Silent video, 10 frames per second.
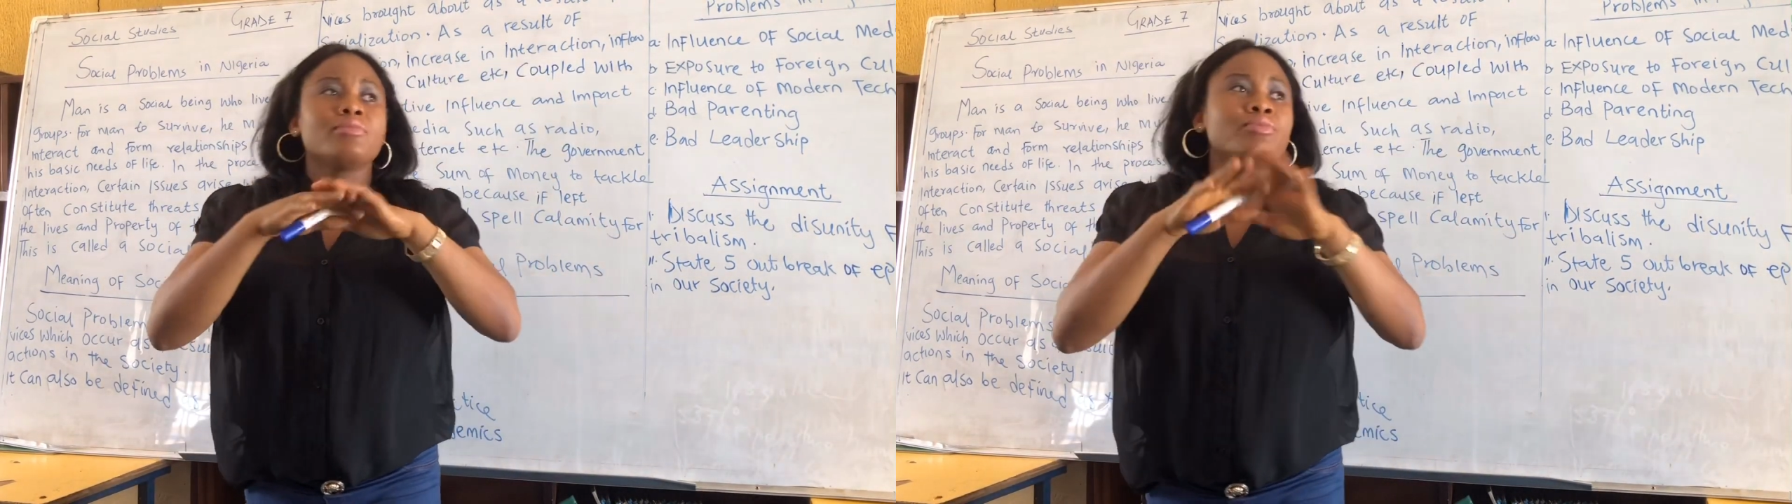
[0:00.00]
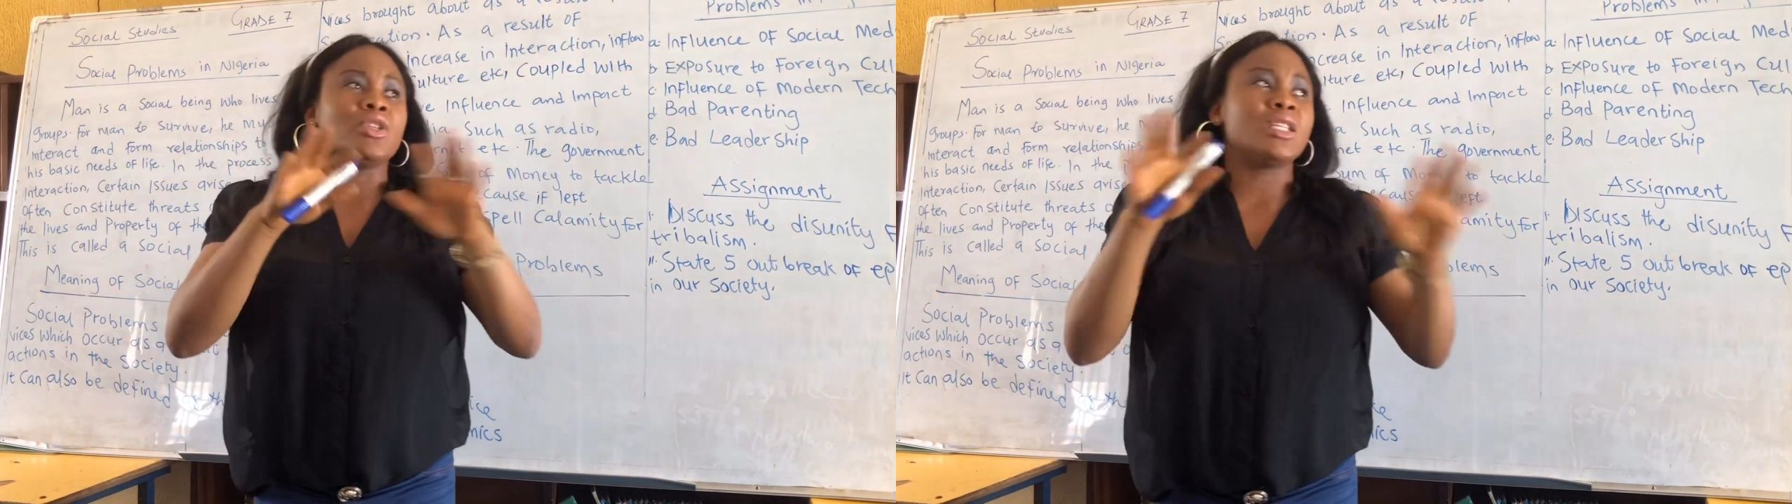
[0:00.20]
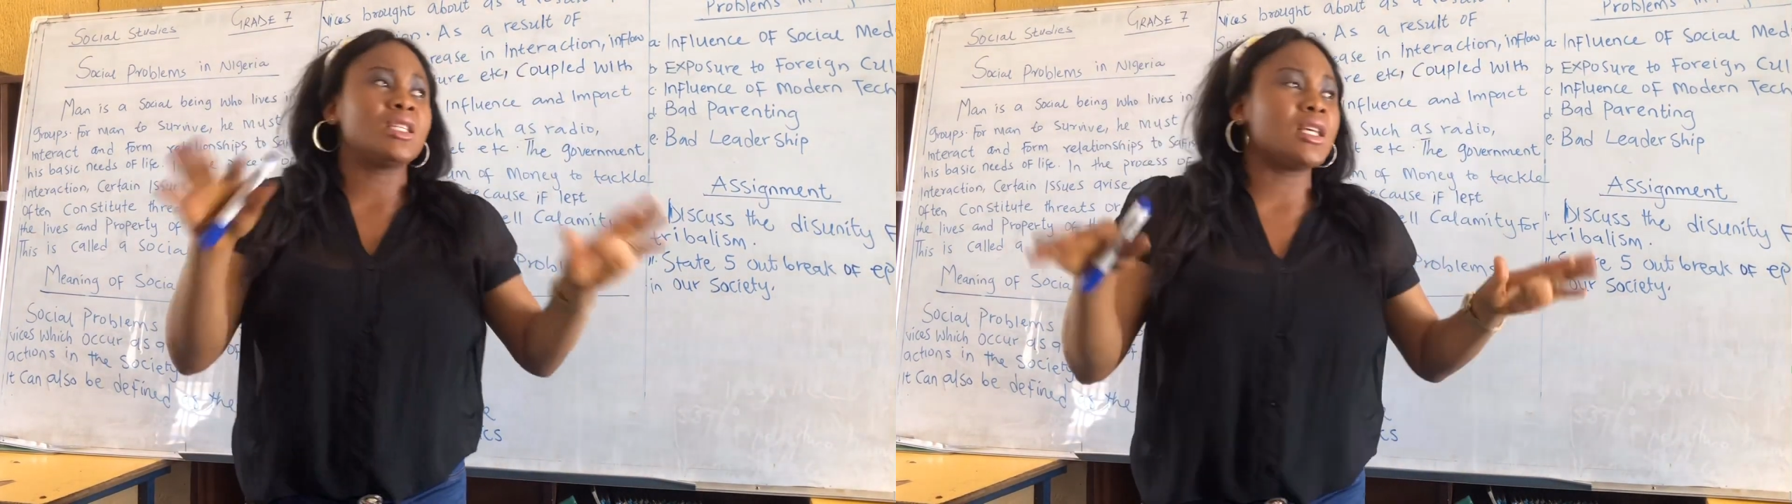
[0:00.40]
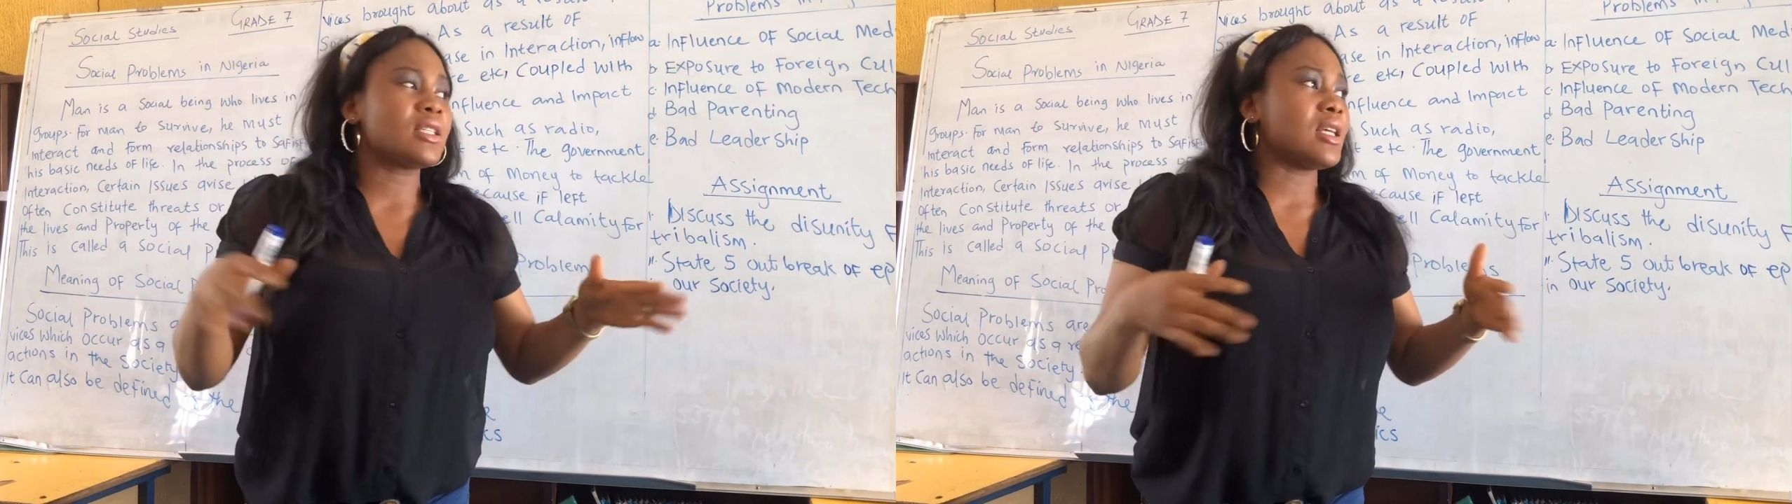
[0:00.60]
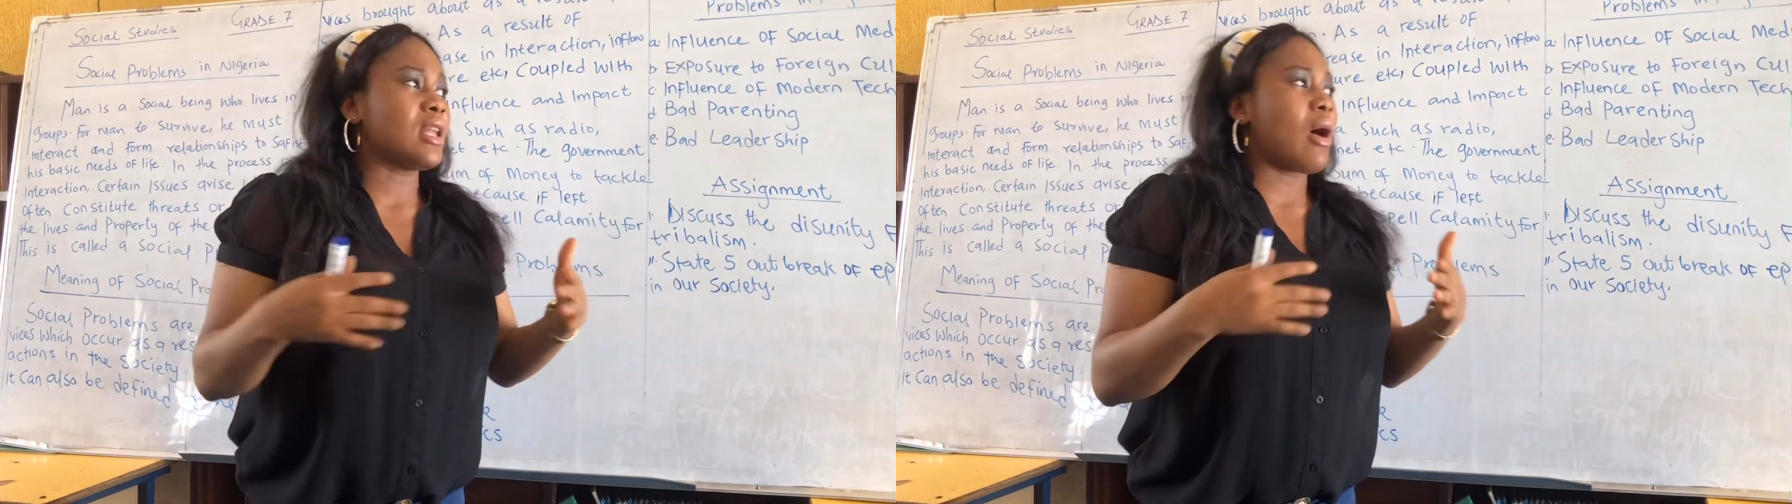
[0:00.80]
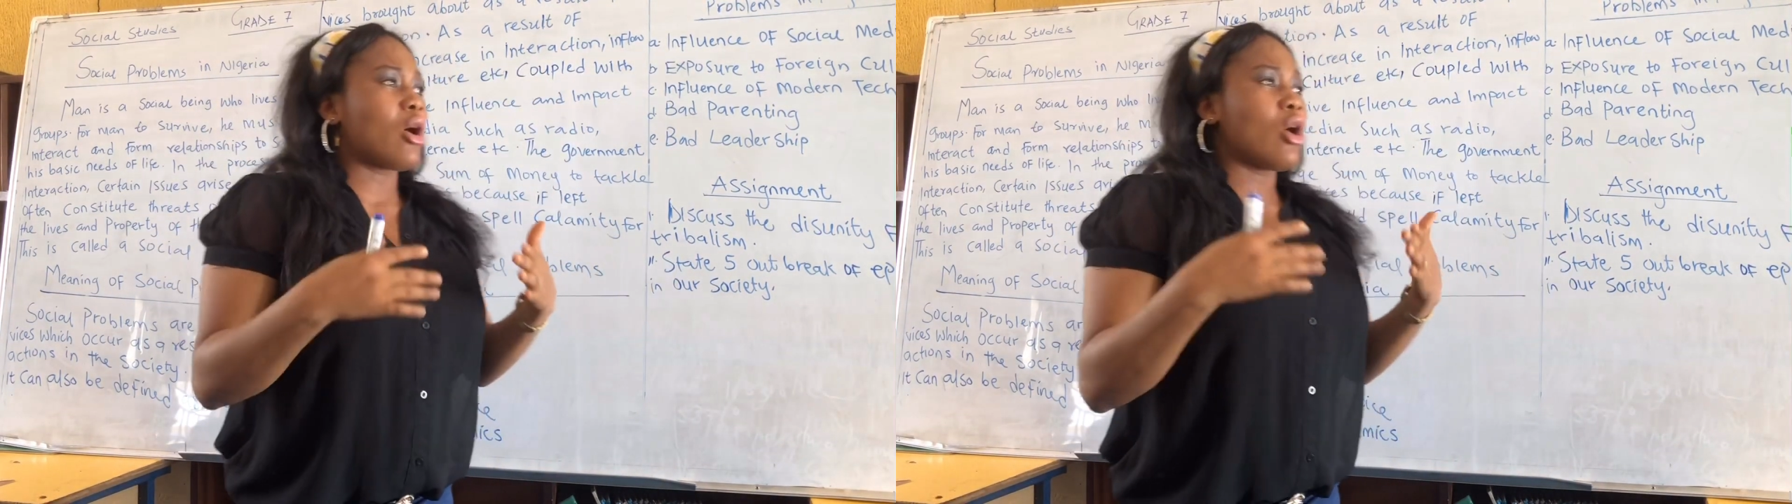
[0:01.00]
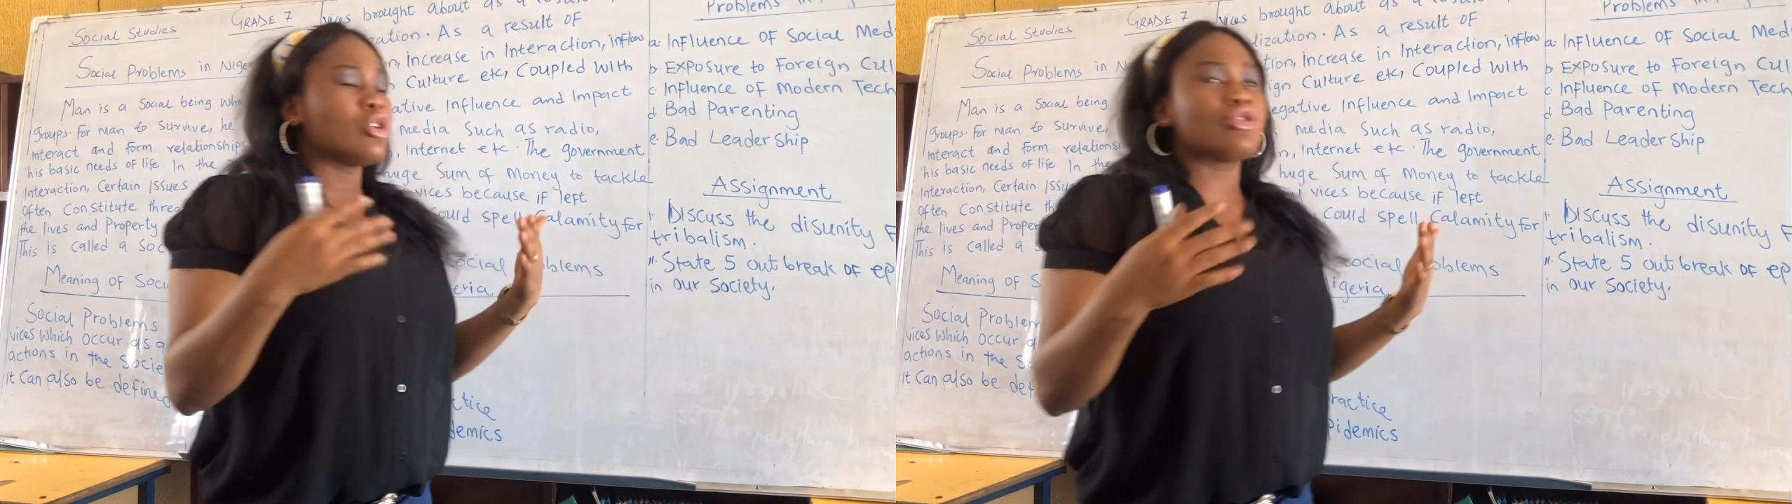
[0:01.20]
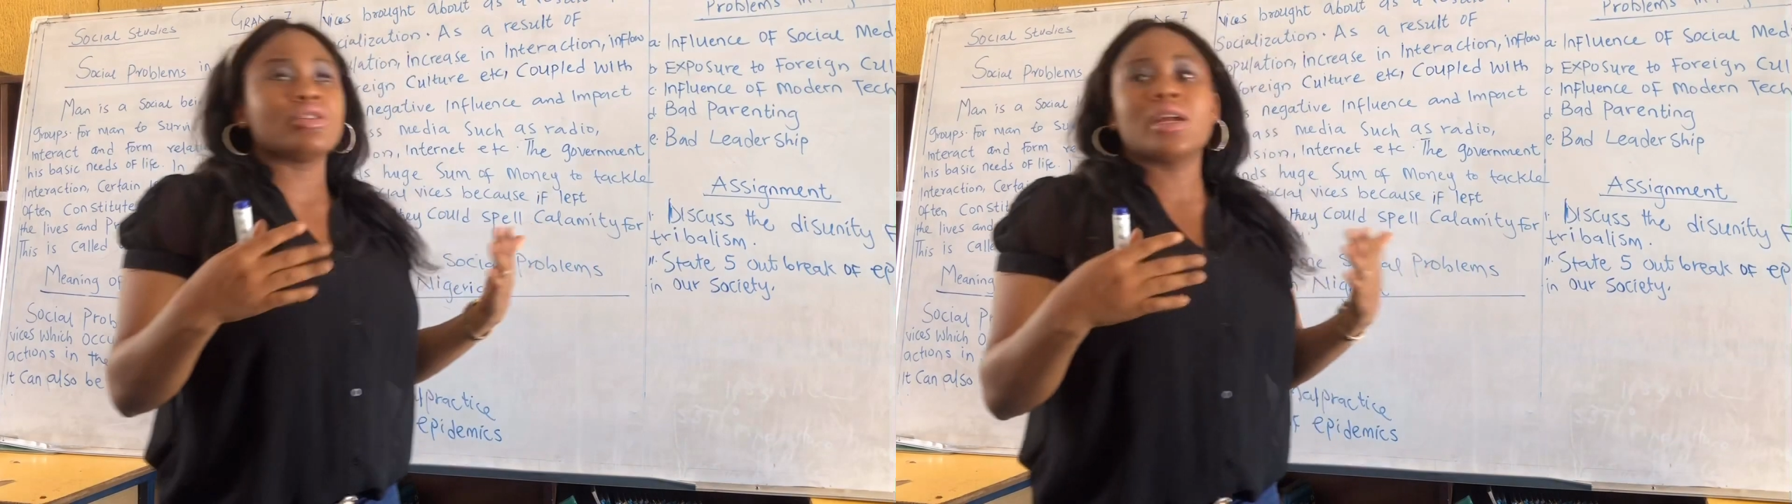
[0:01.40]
diseases in our country.